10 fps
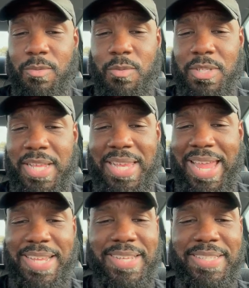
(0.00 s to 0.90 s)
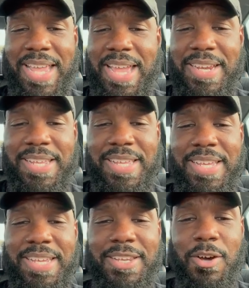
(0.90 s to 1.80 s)
was like, like
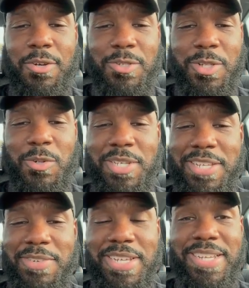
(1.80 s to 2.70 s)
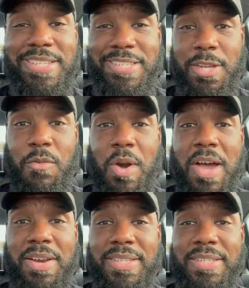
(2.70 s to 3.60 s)
Insanity and all those little DVDs and stuff were
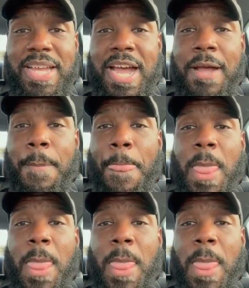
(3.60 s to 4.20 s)
out at the time.